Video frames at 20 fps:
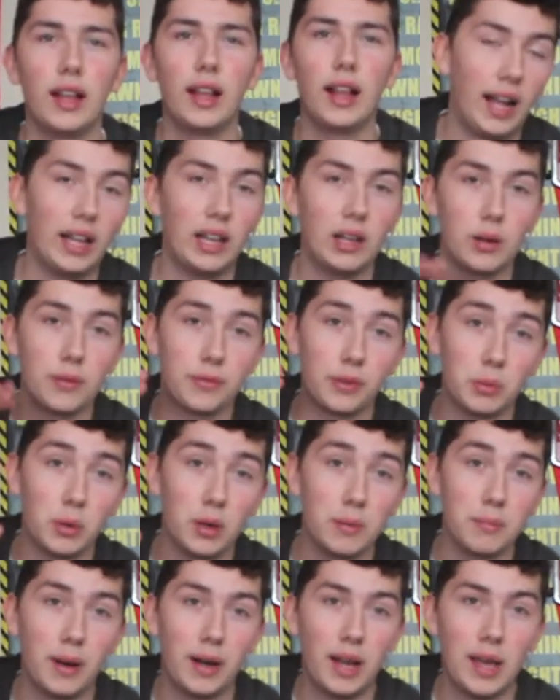Hello
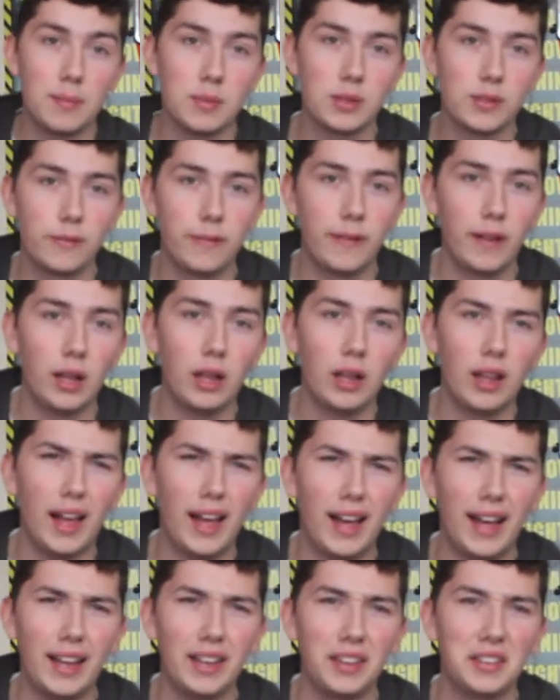everyone, my name's Phil,
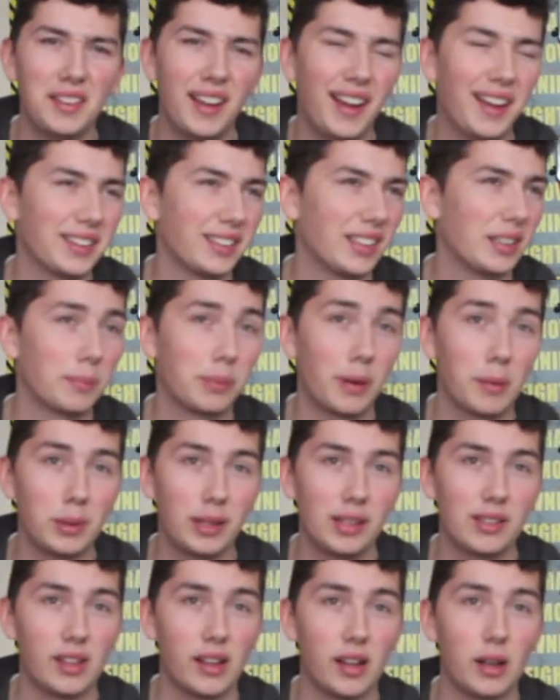and as you can
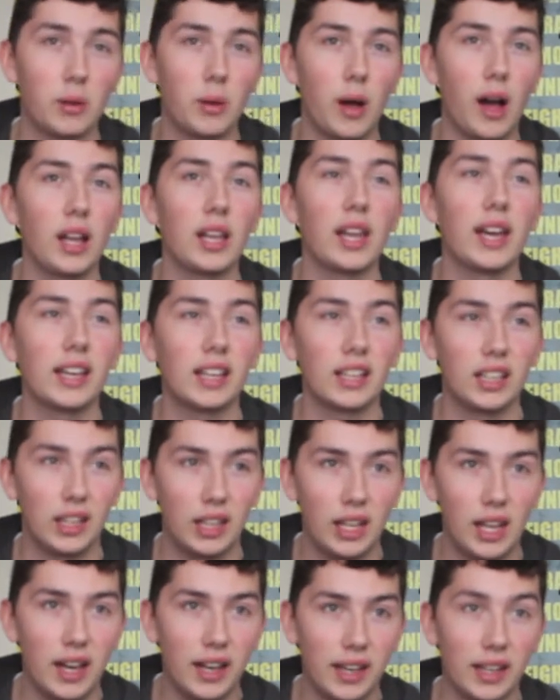probably tell, I like
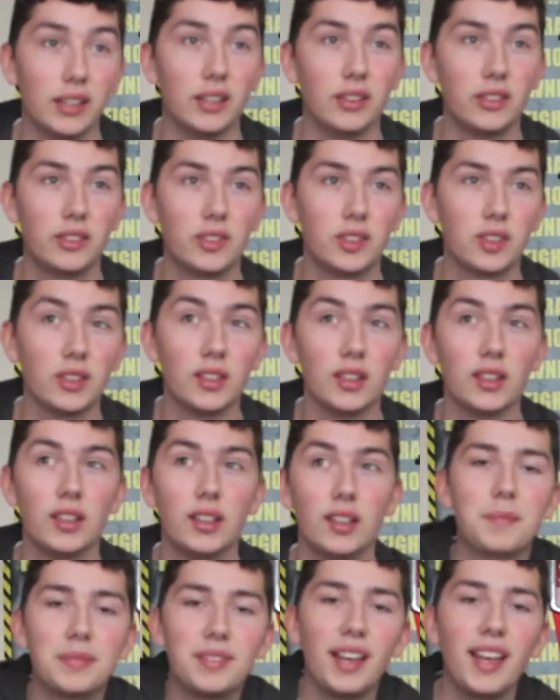lions.
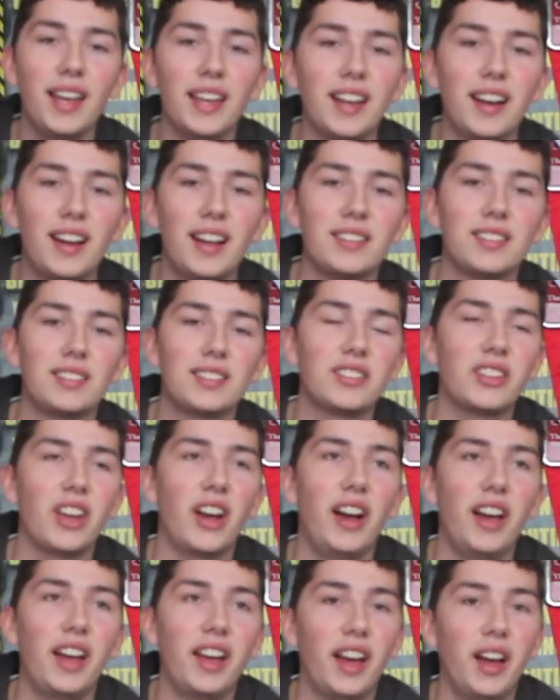So yeah guys,
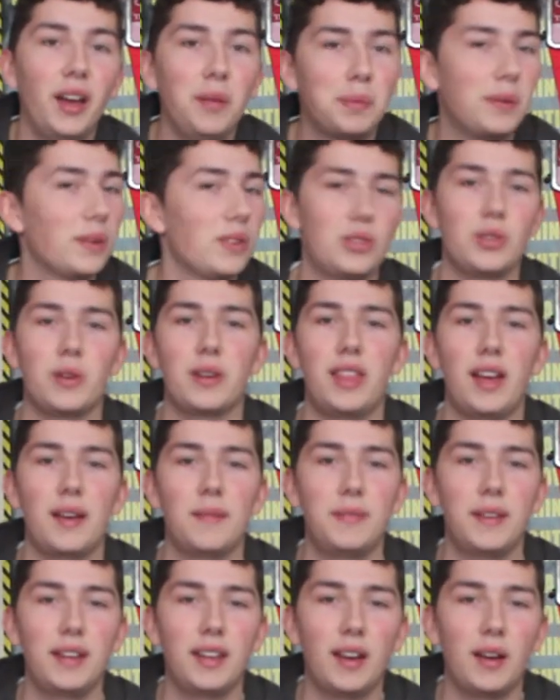I hope you enjoyed that
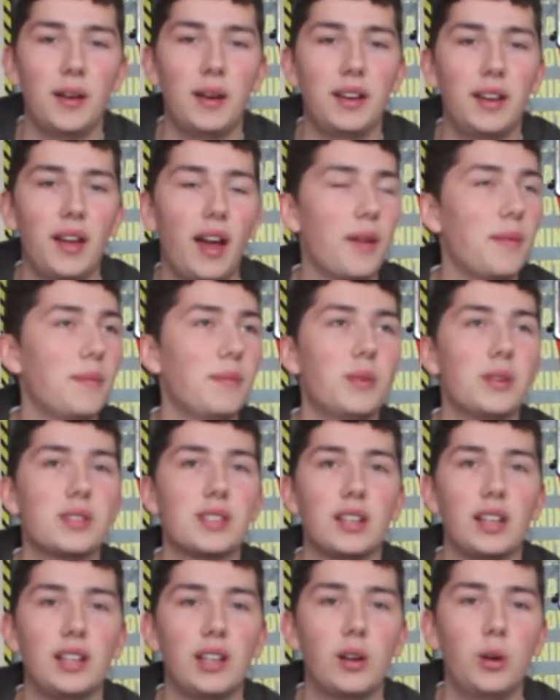video, and it
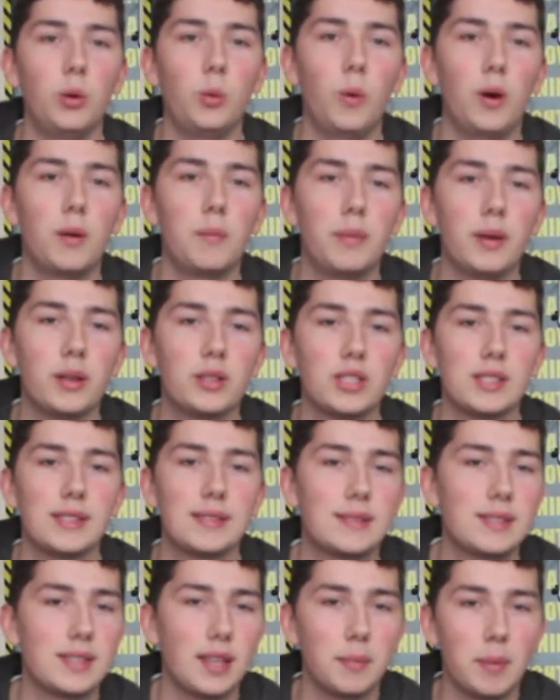wasn't a long one, but just
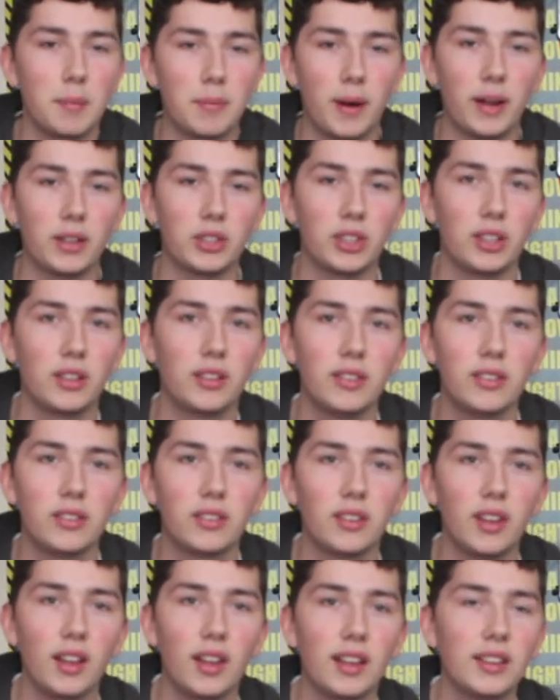some impressions
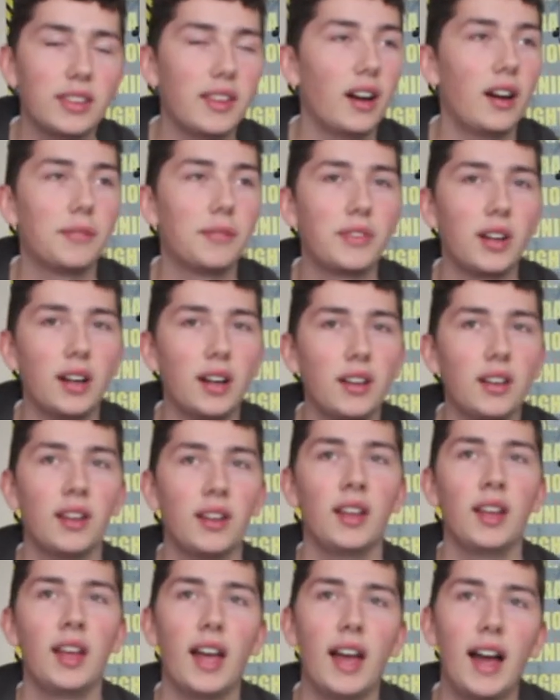that I've done.
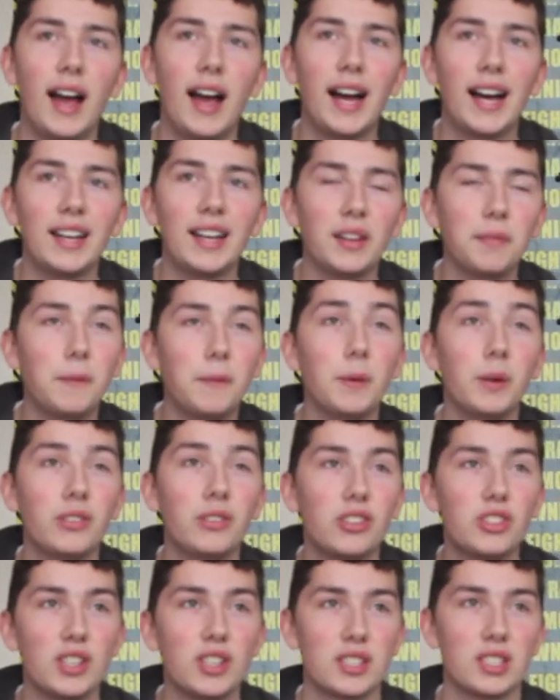And if you want to
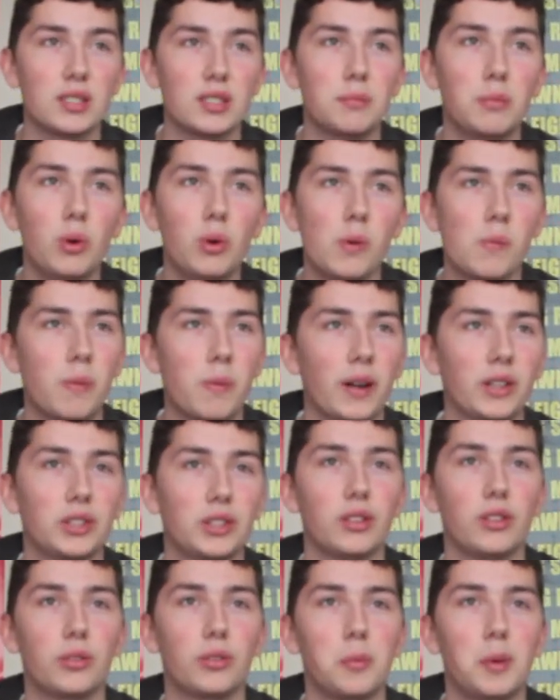suggest some more
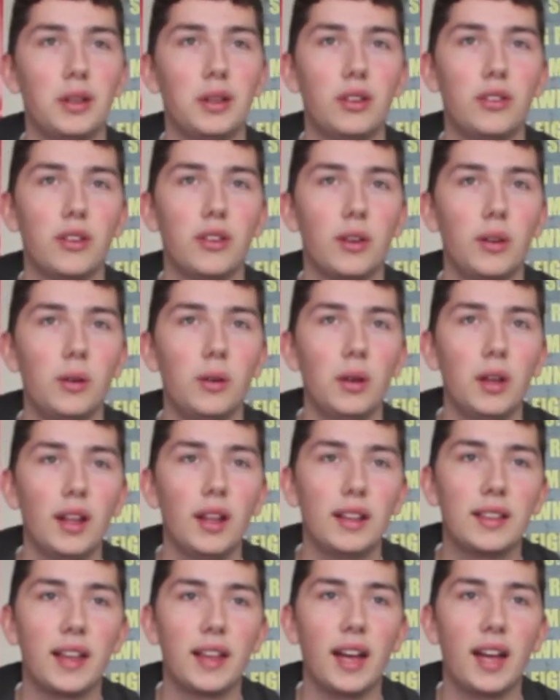impressions for me to do,
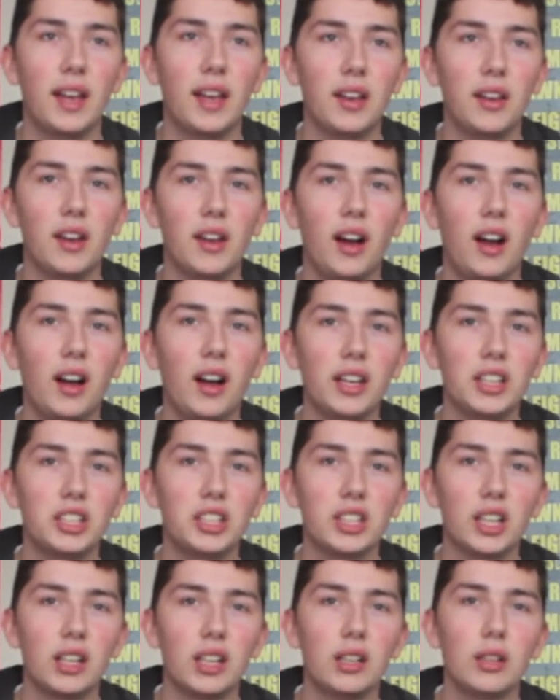then I
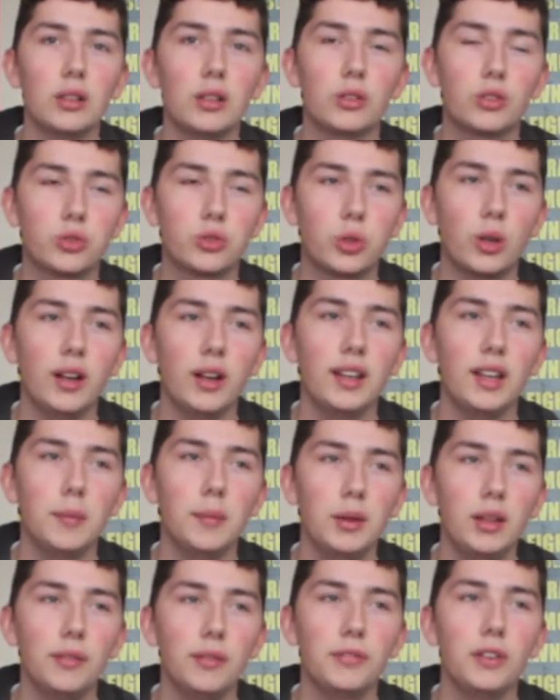shall try them
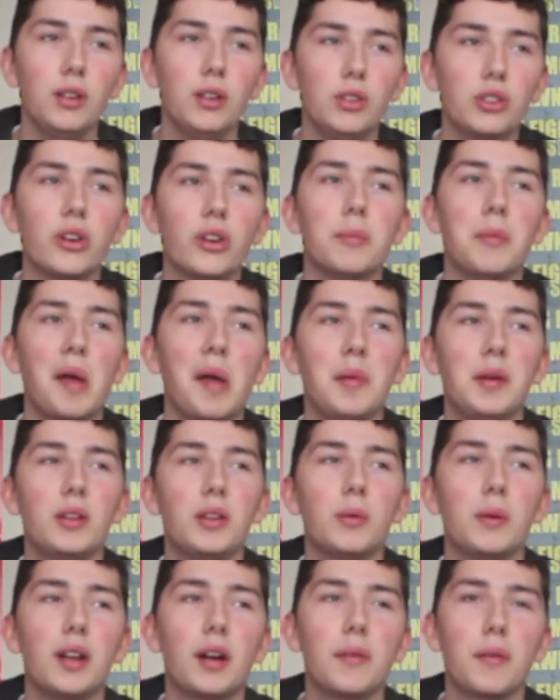in the future. Maybe
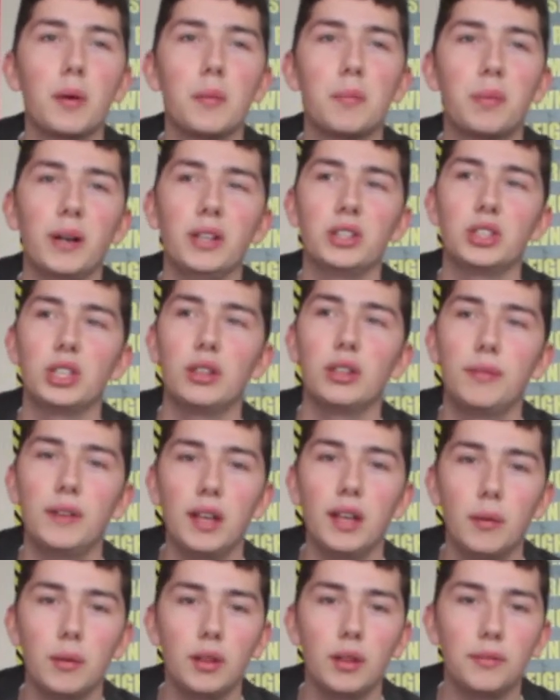do another impressions
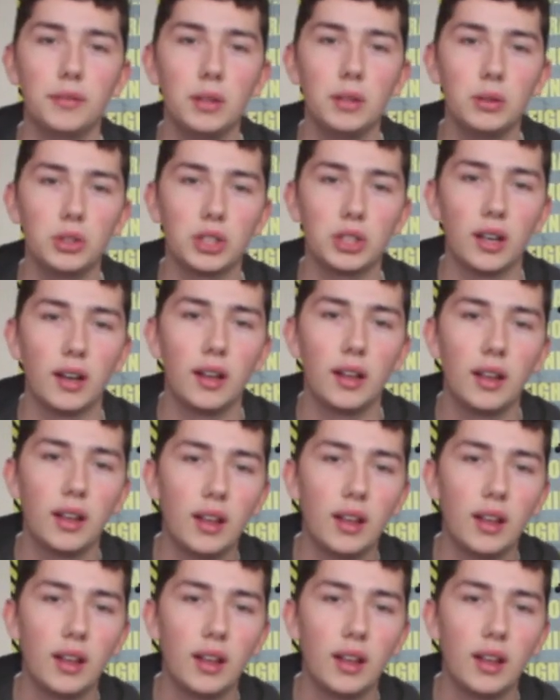video in the future.